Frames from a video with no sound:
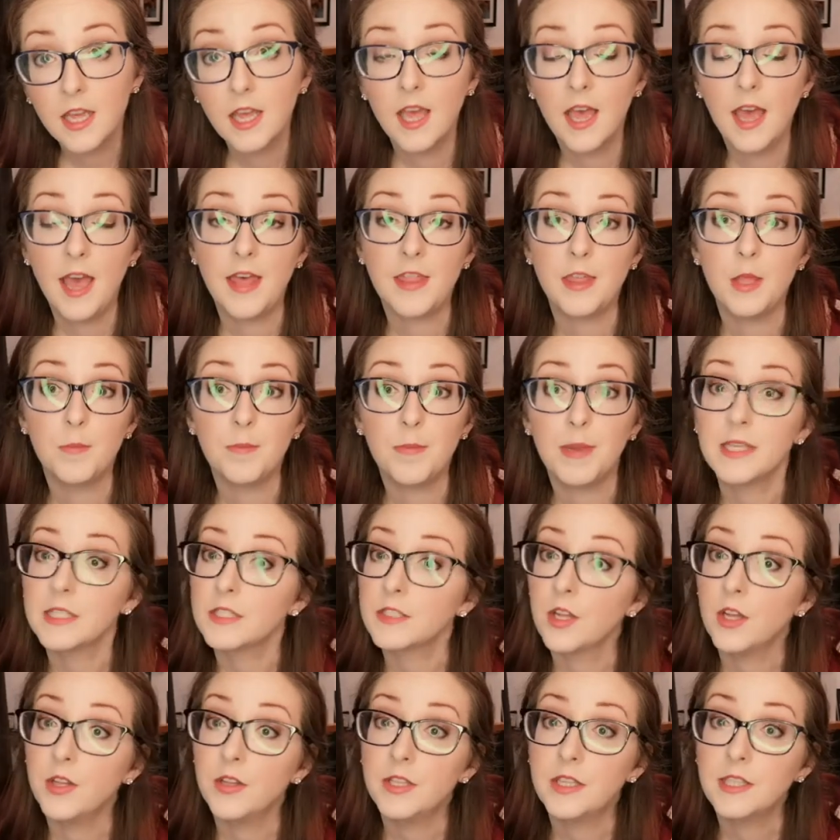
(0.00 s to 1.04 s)
And then based
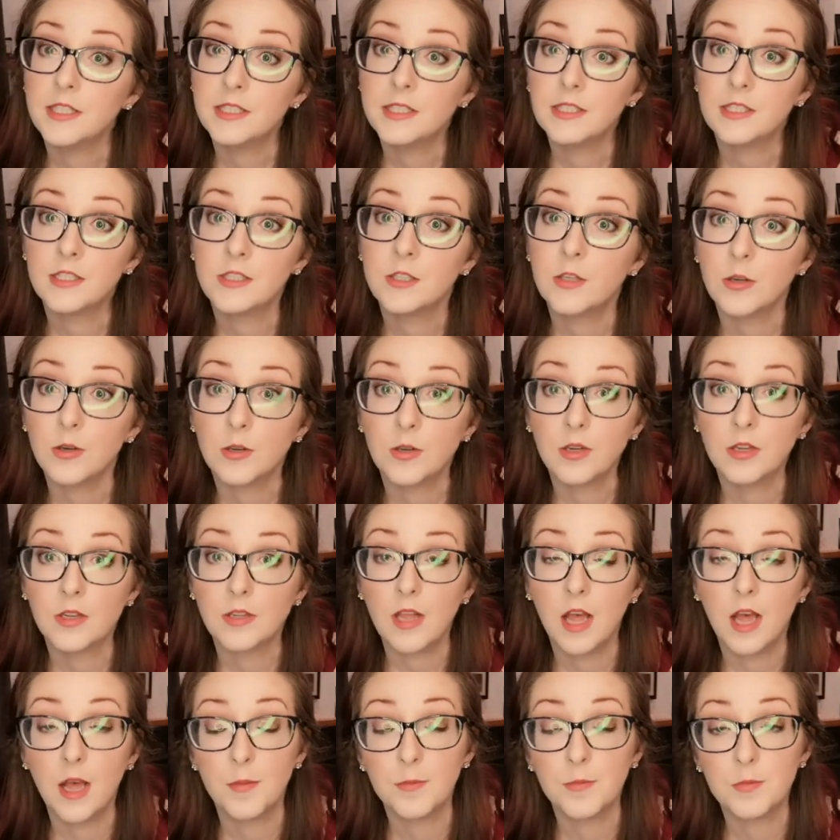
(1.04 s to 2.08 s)
on this, your
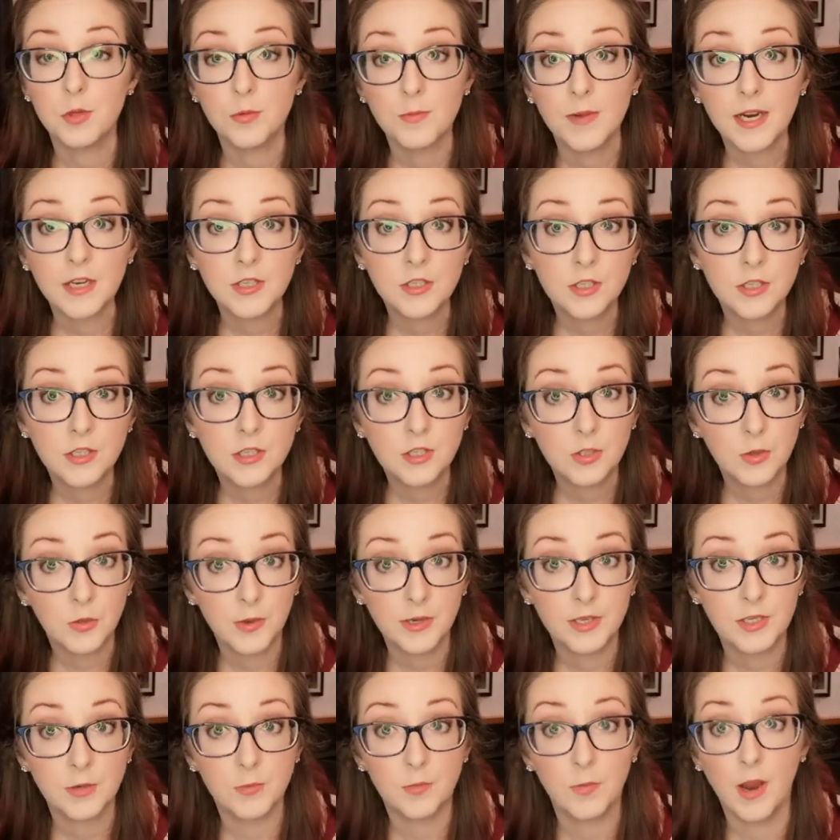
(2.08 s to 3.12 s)
director is going
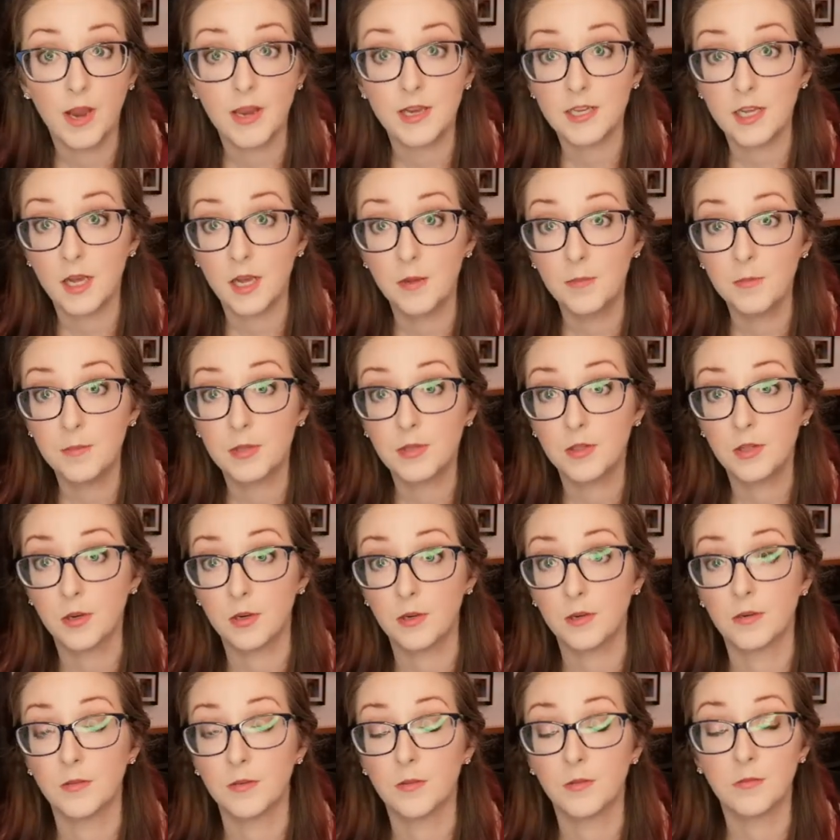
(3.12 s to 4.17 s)
to write up
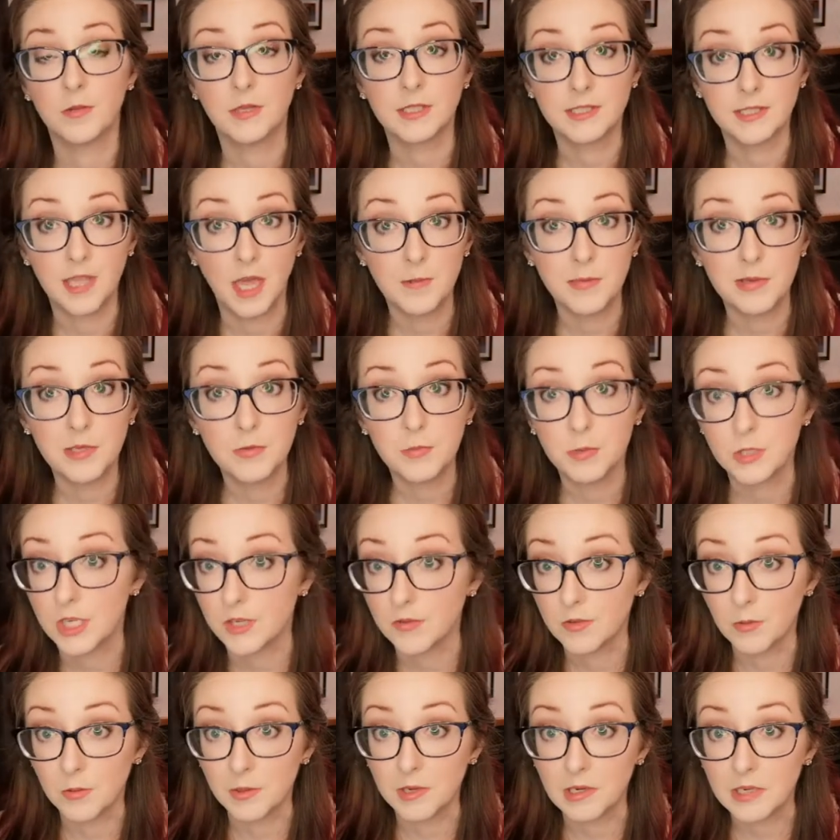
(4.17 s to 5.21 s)
their assignment, whichever
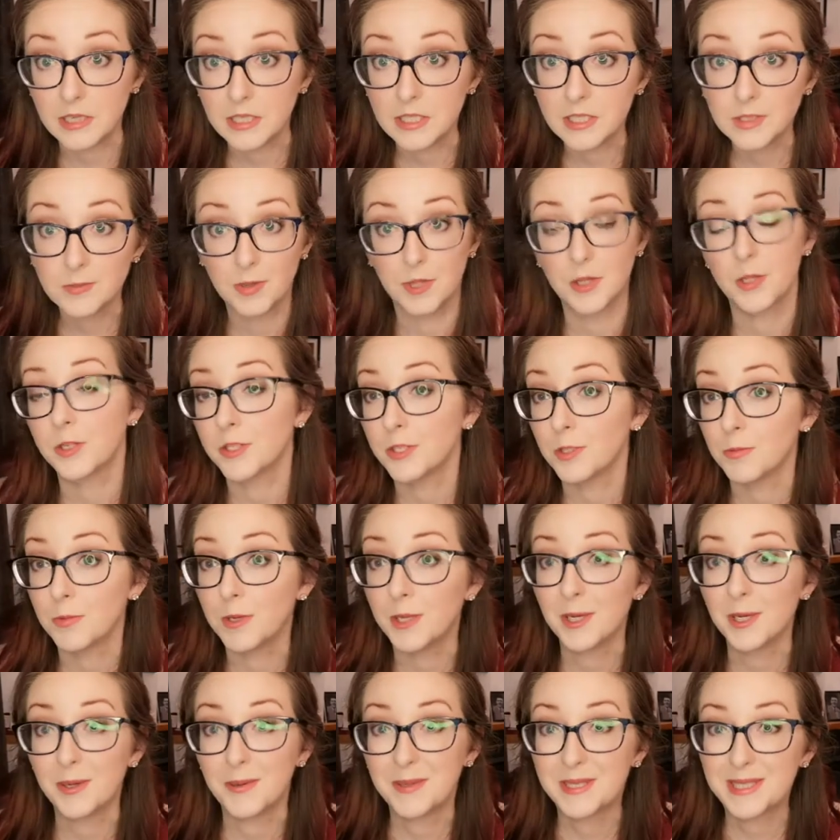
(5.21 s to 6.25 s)
one it is, whether it's a
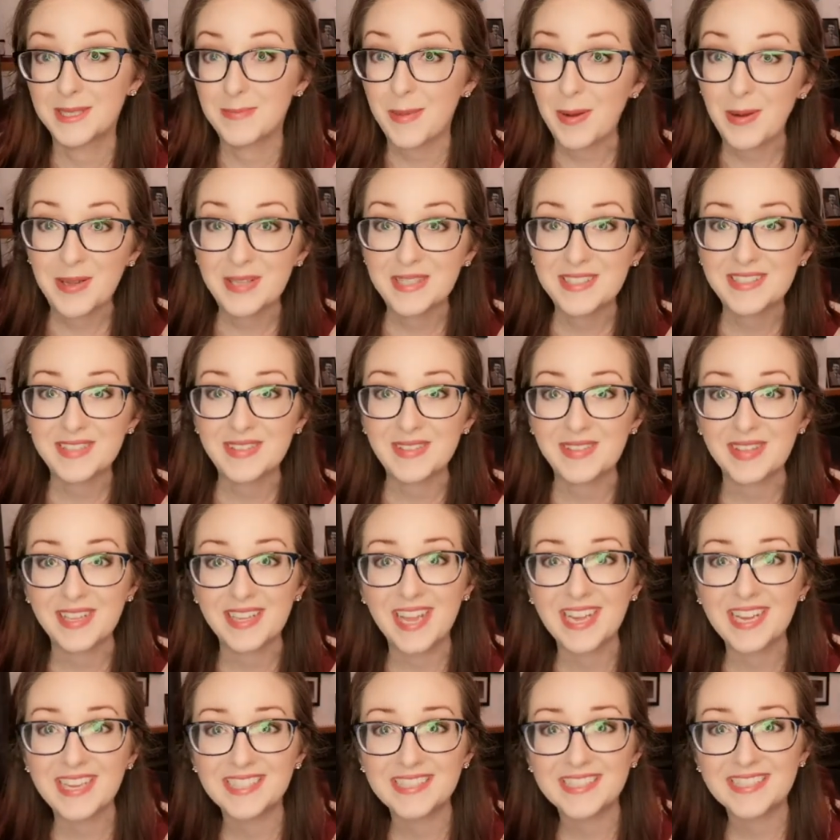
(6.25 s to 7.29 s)
reader response or the
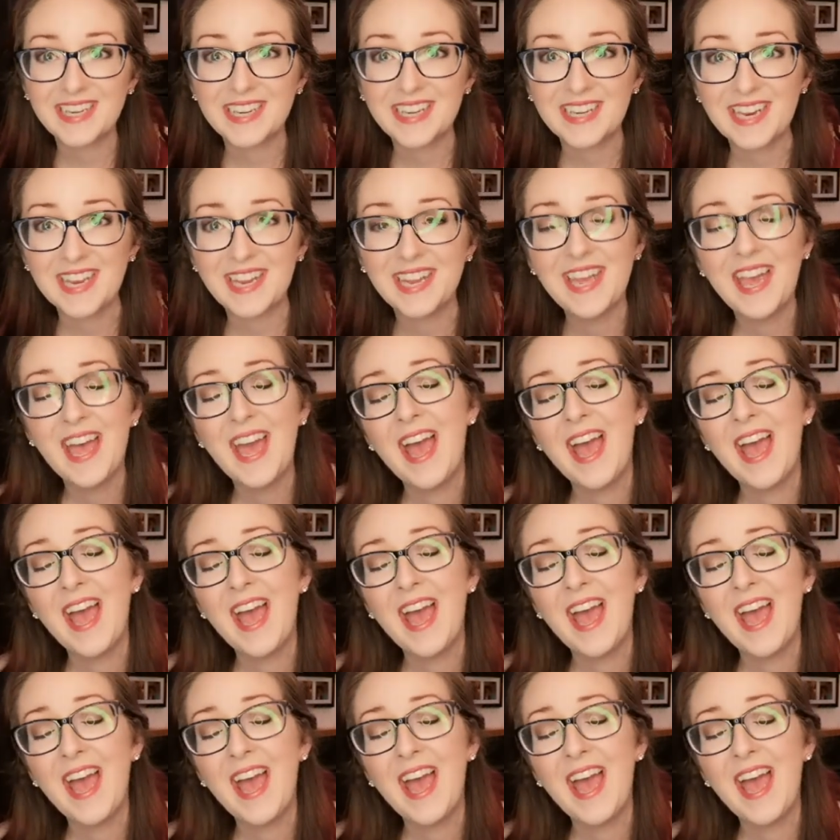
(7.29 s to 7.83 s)
case study,